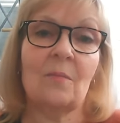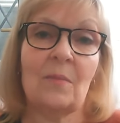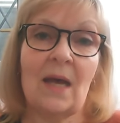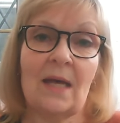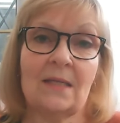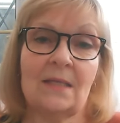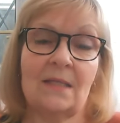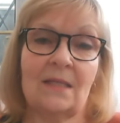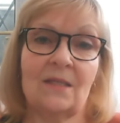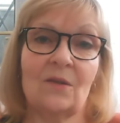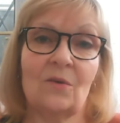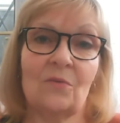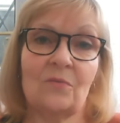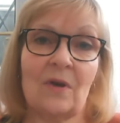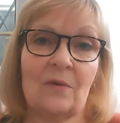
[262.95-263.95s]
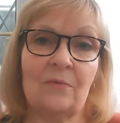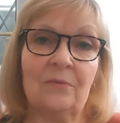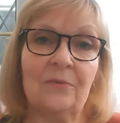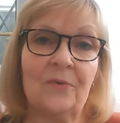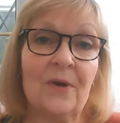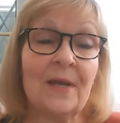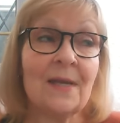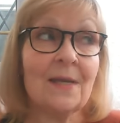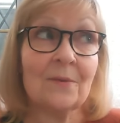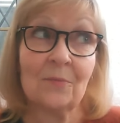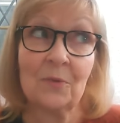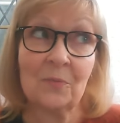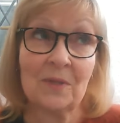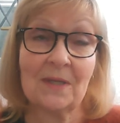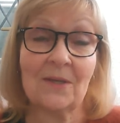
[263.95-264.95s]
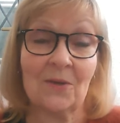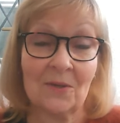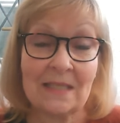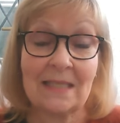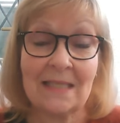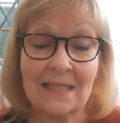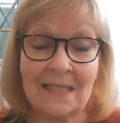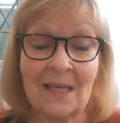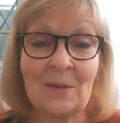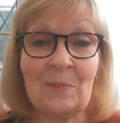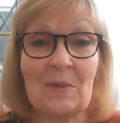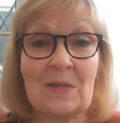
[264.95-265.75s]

pattern on Ravelry it would be a lot easier